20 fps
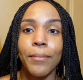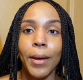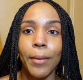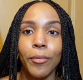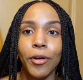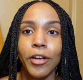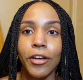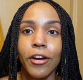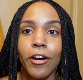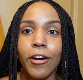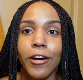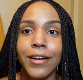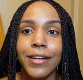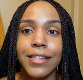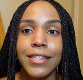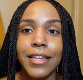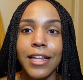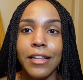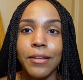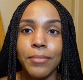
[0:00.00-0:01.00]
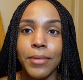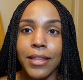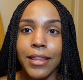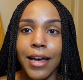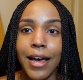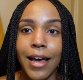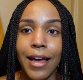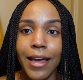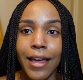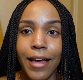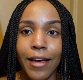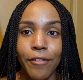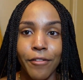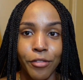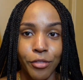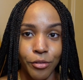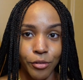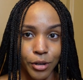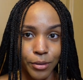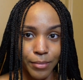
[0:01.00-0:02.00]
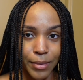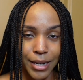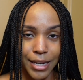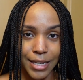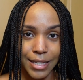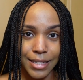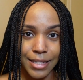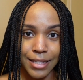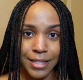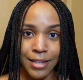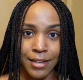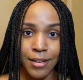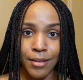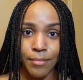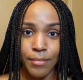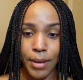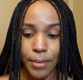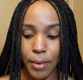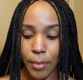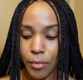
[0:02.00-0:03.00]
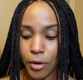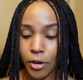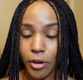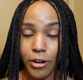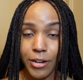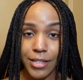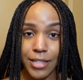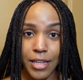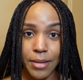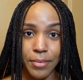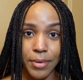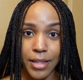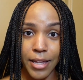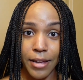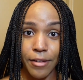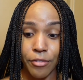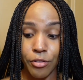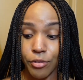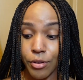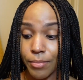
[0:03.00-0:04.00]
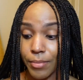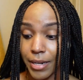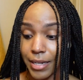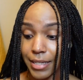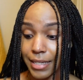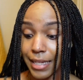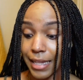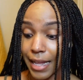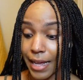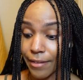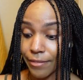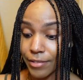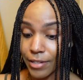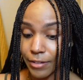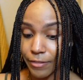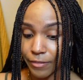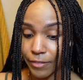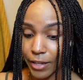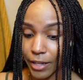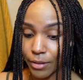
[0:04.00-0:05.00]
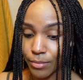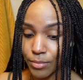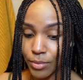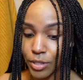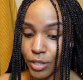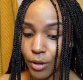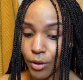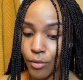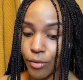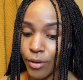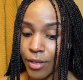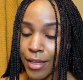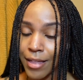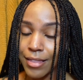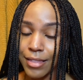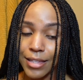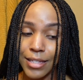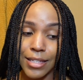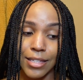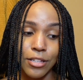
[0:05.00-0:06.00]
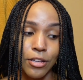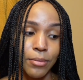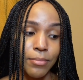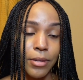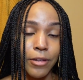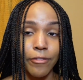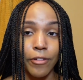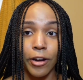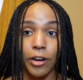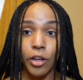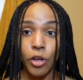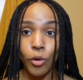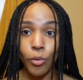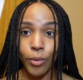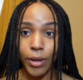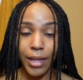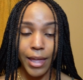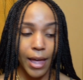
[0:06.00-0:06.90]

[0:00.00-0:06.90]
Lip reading: memory card is telling me that I have 3 minutes. My memory card is telling me that I have 3 minutes left to film, so this is going to be a very quick